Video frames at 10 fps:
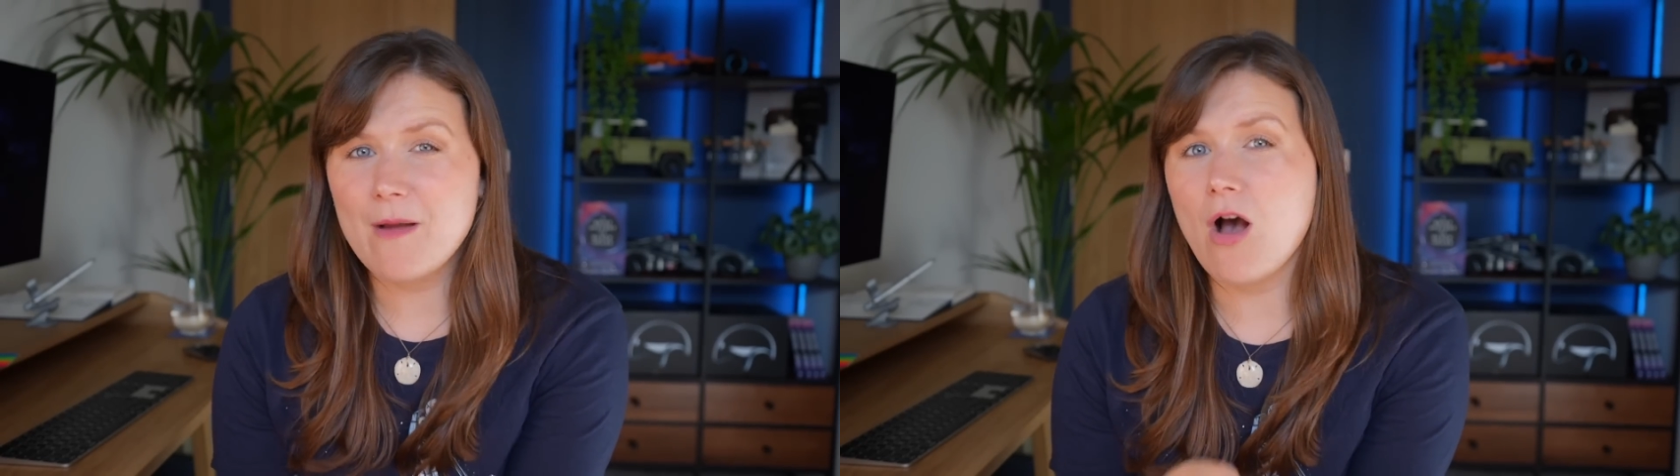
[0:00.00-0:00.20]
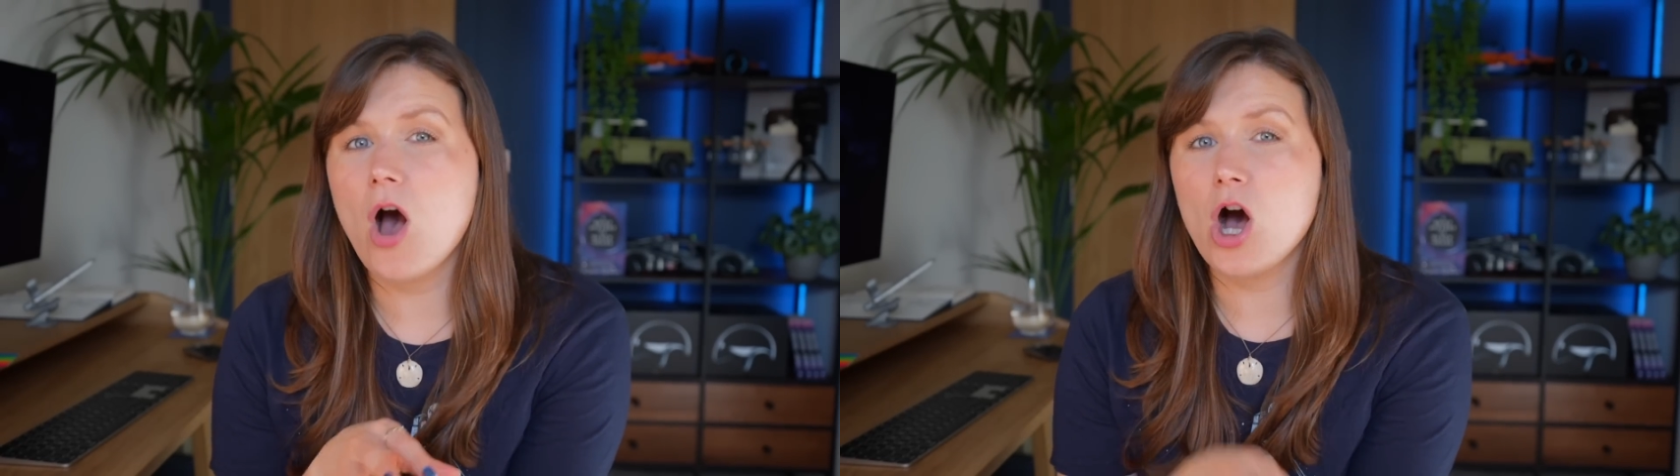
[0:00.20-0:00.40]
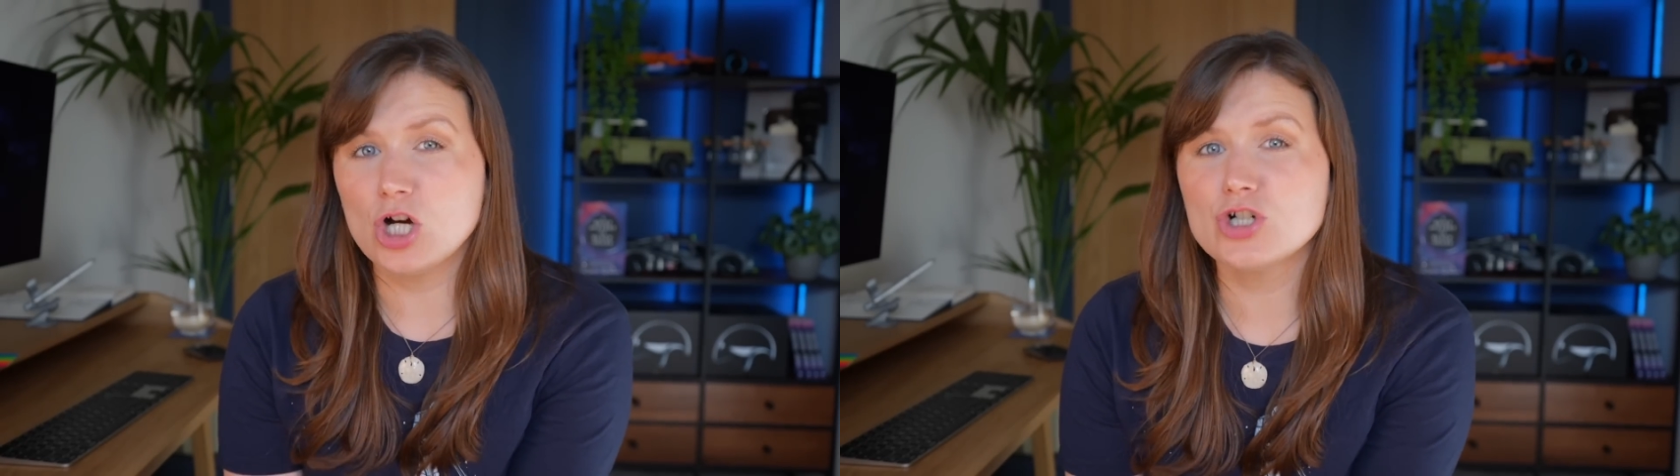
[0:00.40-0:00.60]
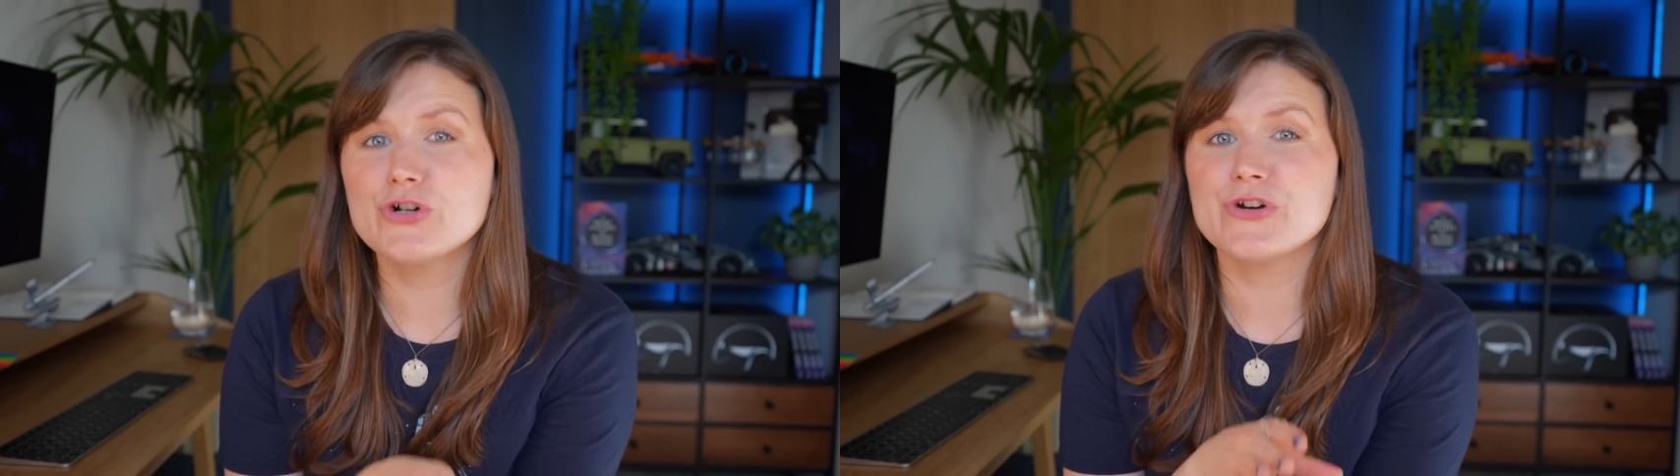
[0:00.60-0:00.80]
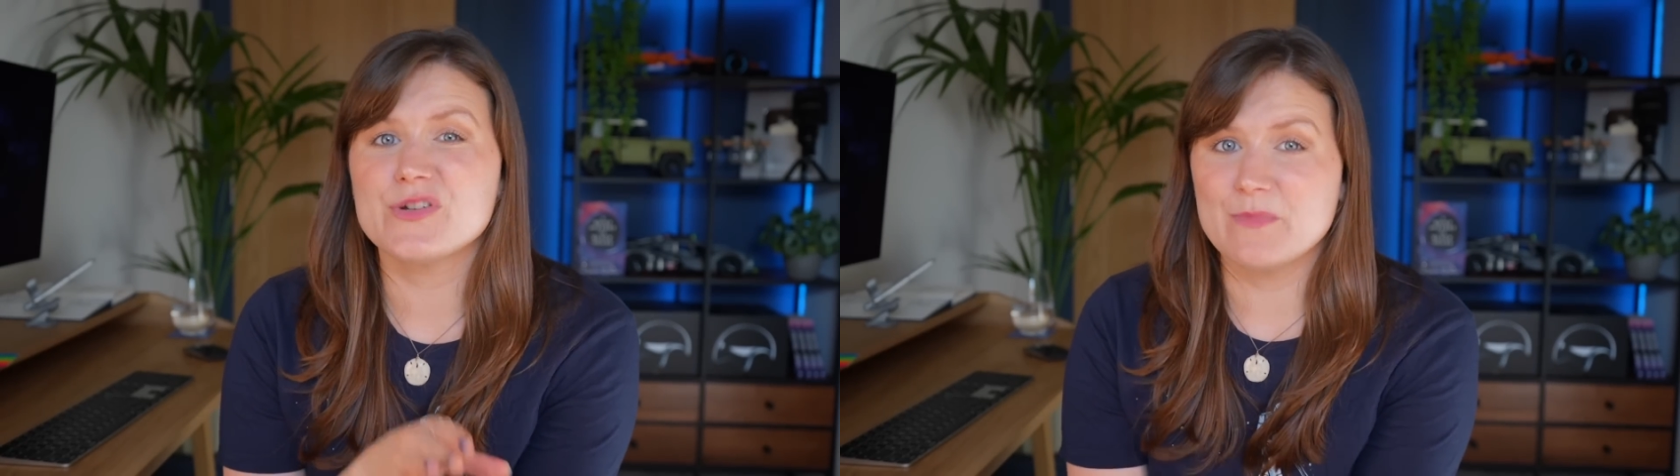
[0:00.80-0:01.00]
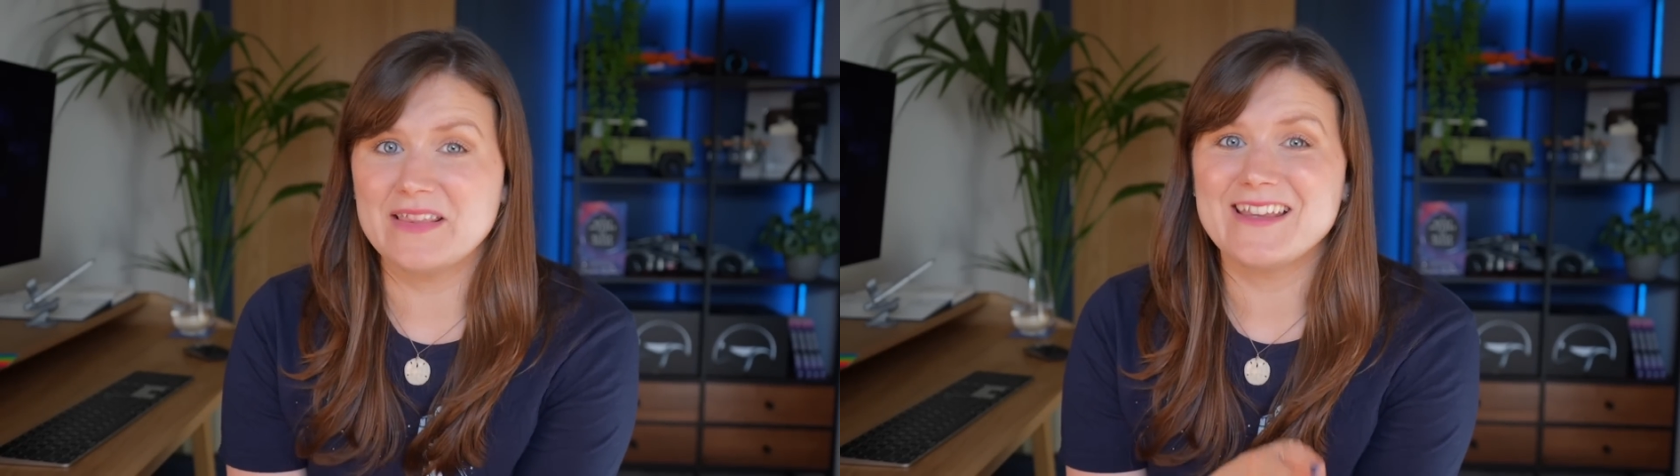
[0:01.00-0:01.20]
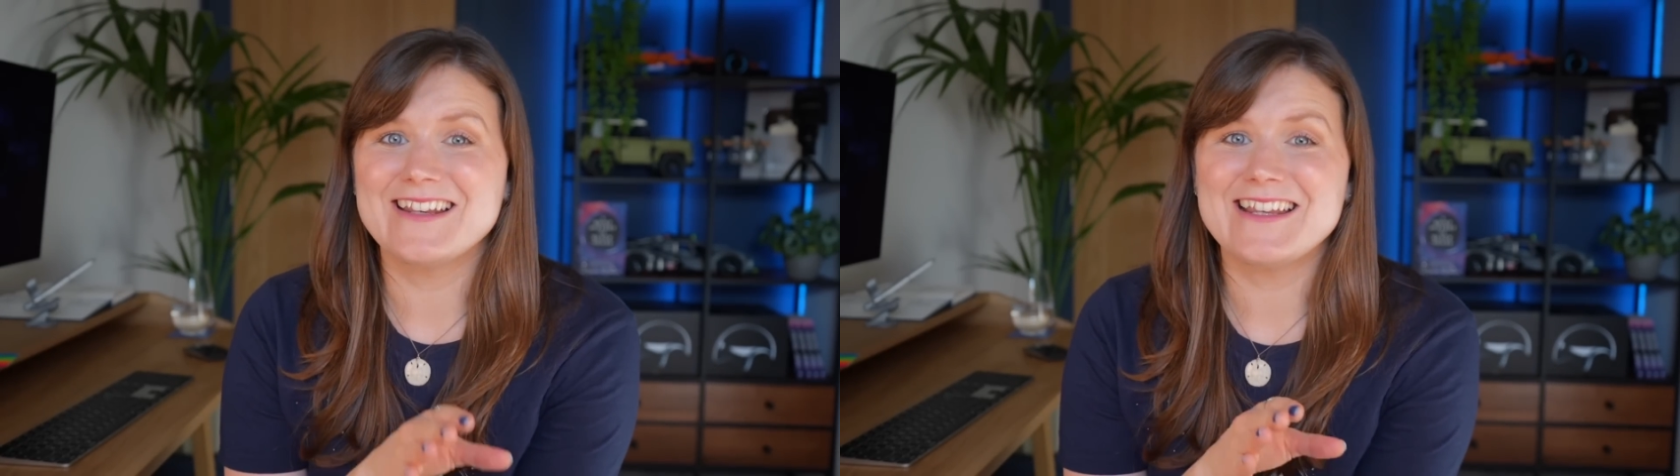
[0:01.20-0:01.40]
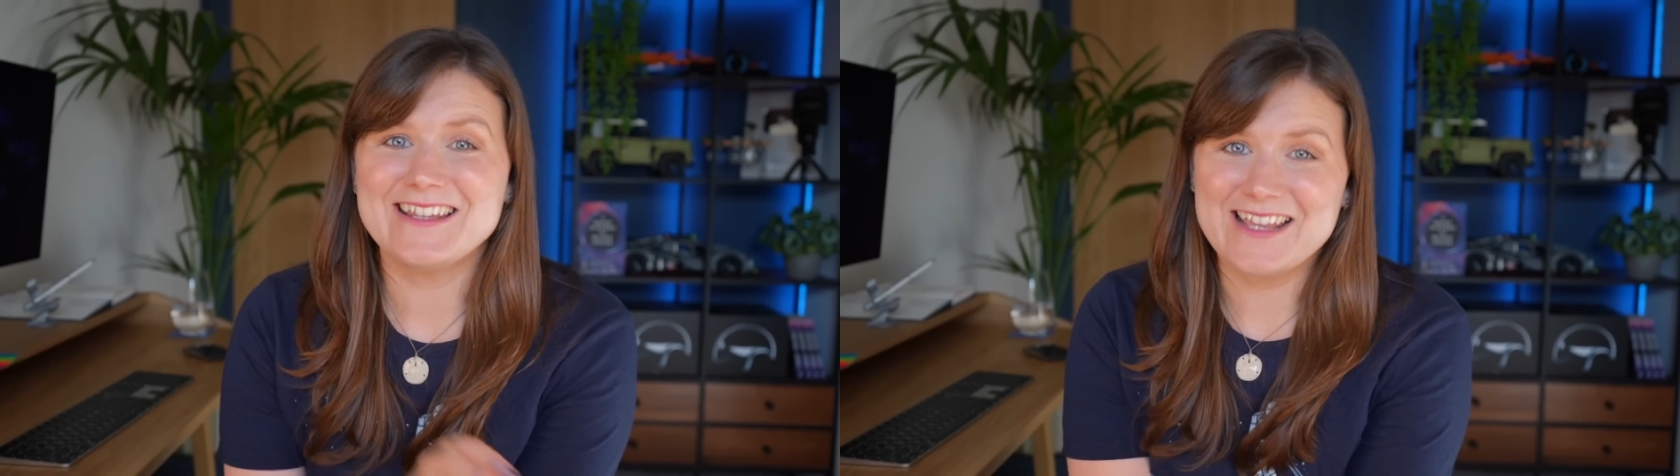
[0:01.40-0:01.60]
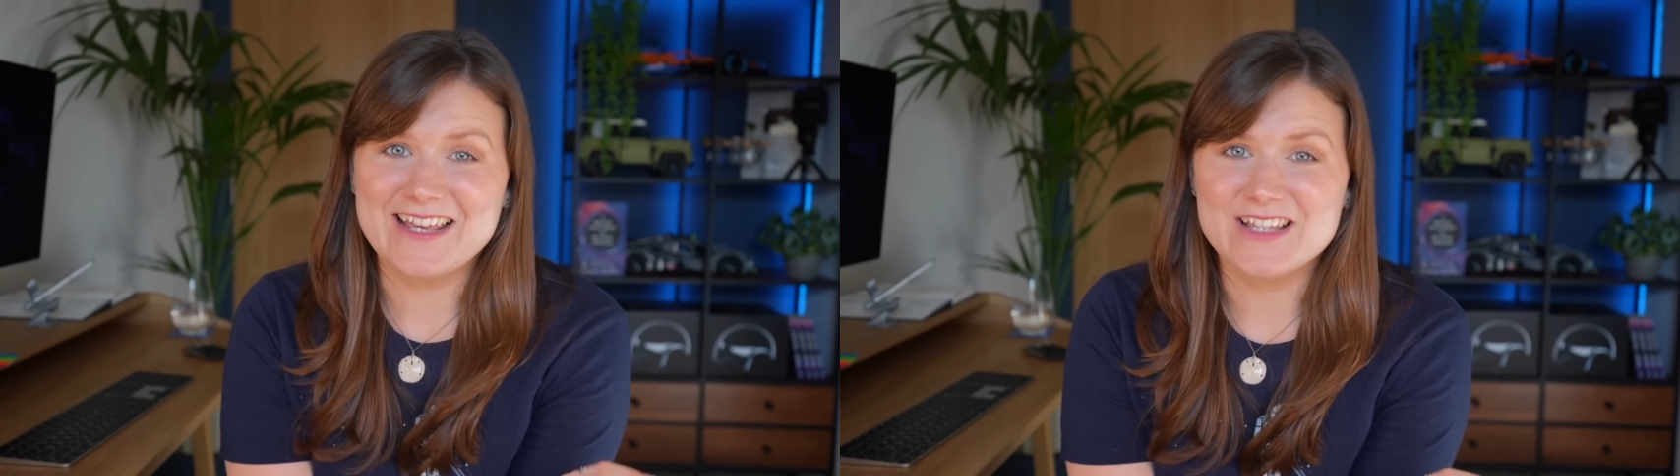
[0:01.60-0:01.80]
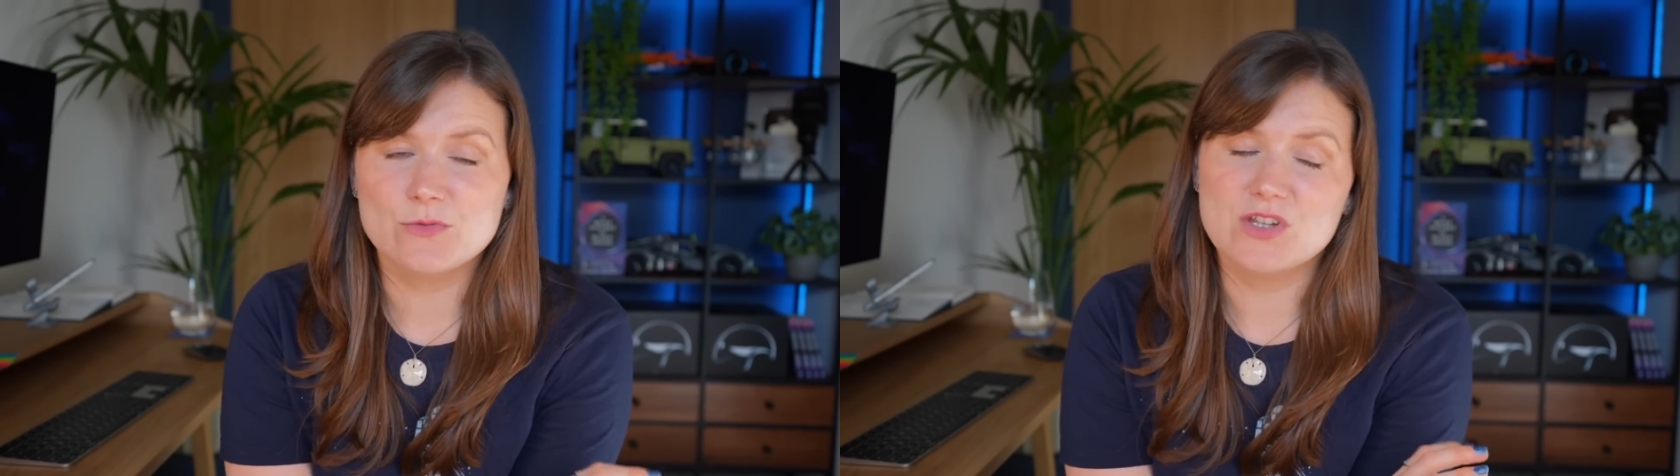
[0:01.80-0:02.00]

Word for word: about one hundred million years,